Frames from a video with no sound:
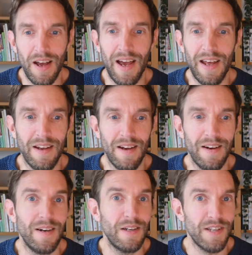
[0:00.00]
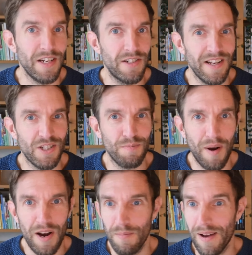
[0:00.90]
and uh, is actually
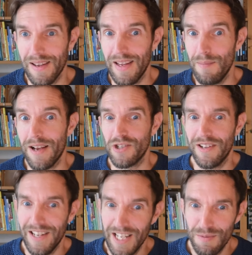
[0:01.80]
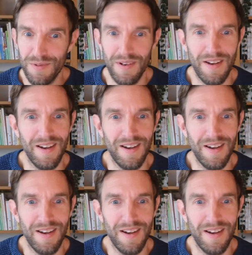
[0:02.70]
inspired by Emacs Lisps,